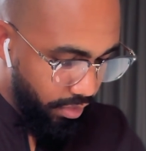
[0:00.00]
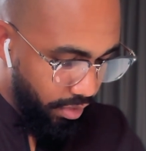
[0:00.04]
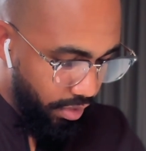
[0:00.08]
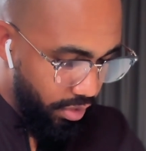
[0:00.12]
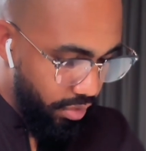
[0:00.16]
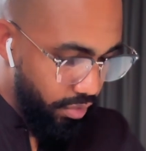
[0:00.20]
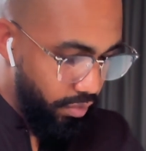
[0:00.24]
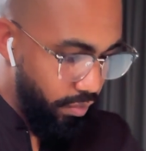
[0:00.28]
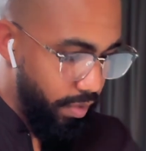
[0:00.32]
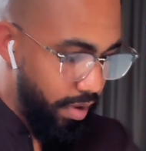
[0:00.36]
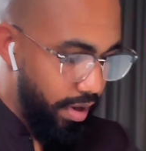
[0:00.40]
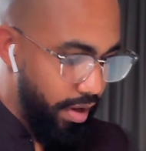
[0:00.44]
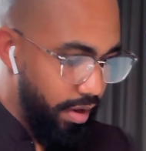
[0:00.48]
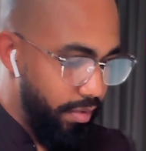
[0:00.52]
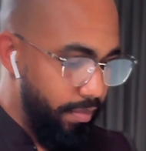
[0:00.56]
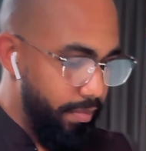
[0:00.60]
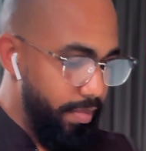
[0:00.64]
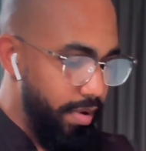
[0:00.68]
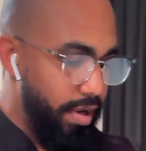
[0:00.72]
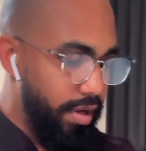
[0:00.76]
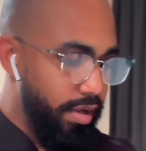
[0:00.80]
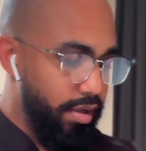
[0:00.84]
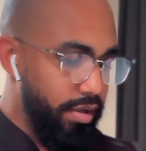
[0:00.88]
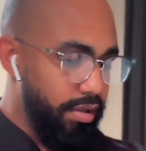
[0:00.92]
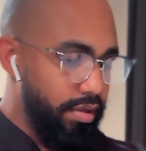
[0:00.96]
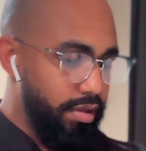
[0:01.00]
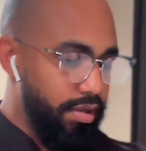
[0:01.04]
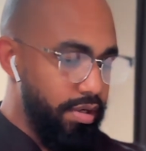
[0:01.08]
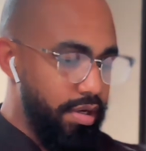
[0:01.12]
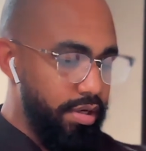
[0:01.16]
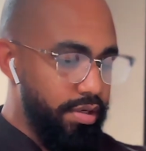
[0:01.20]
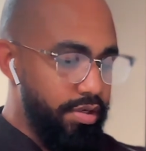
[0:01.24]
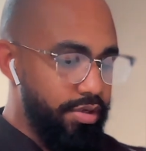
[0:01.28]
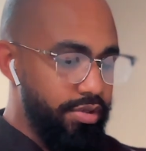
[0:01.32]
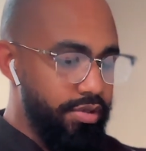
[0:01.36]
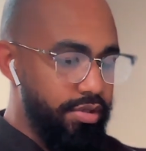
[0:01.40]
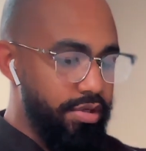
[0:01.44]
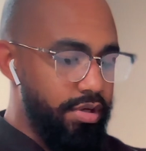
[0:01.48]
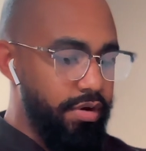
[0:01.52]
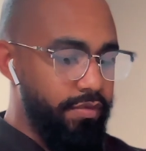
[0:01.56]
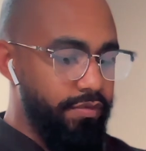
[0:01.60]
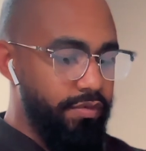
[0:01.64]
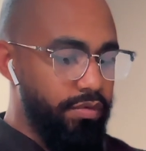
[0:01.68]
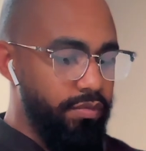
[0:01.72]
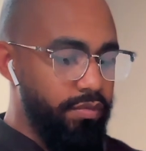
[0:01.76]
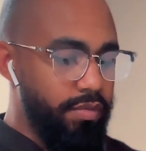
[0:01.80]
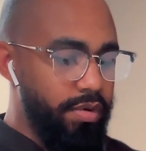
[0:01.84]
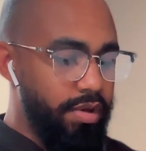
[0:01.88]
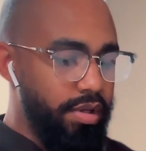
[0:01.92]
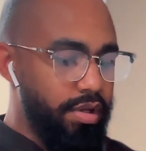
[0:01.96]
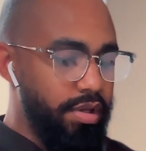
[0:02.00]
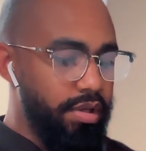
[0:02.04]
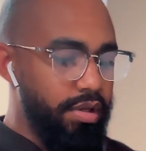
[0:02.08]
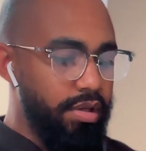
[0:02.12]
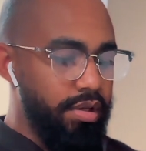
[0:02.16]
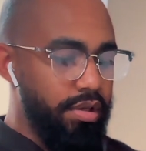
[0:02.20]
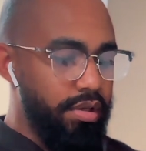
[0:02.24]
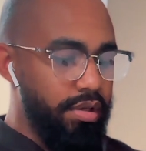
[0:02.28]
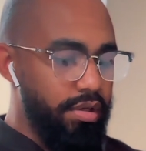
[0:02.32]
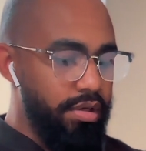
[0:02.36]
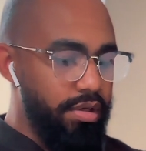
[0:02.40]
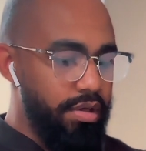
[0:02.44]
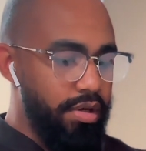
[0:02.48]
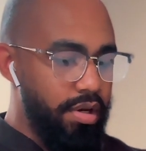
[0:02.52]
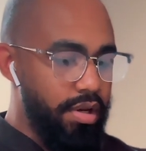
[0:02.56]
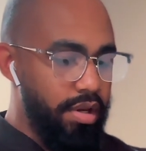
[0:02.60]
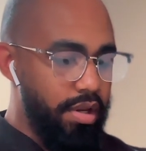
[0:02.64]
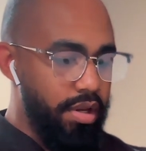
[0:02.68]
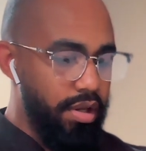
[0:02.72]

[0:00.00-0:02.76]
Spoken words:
a while back, and I just never went in